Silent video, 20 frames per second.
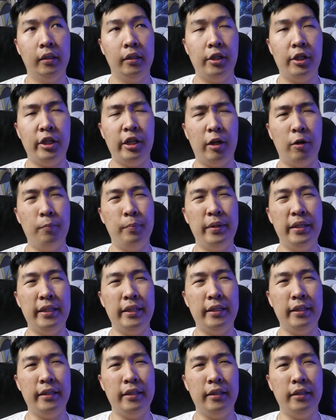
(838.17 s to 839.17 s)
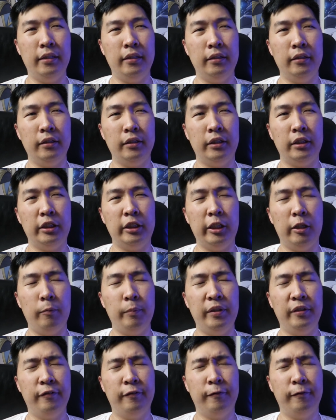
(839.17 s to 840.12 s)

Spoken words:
Xiaomi